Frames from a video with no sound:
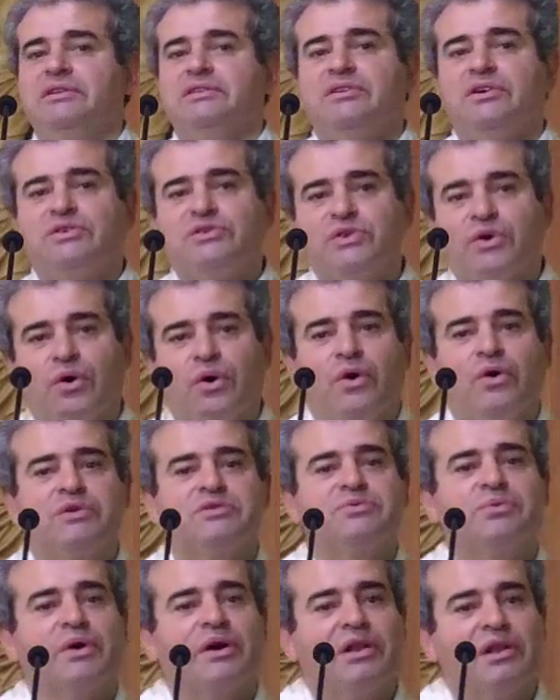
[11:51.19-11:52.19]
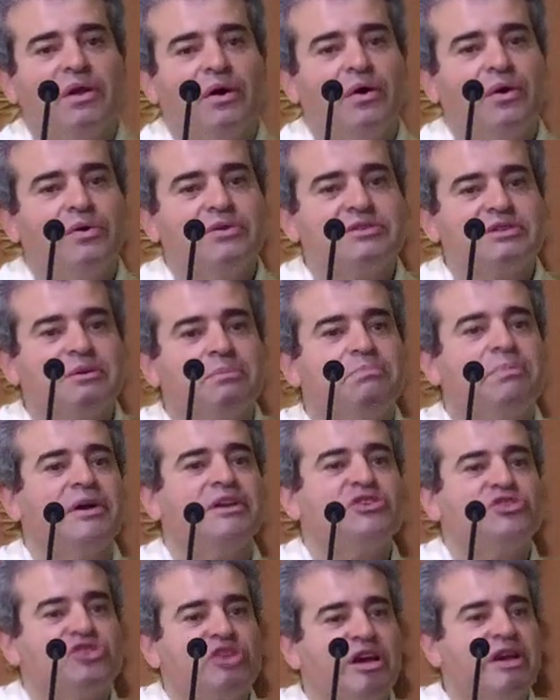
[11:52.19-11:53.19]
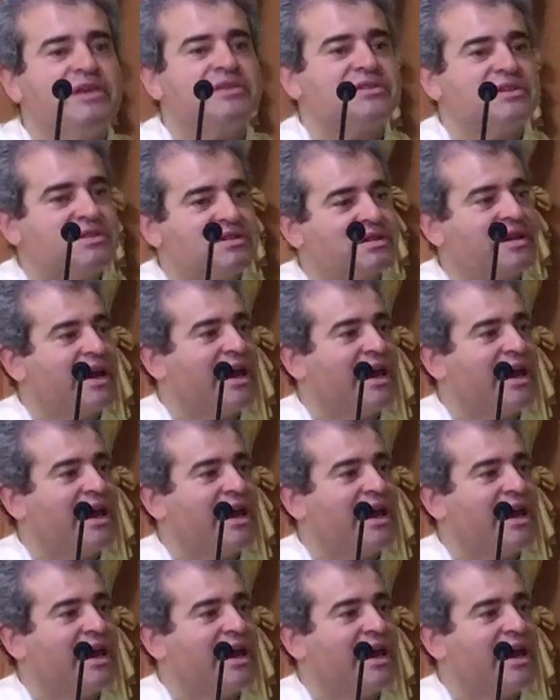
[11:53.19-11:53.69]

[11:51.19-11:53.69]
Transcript: the doors were closed, but Jesus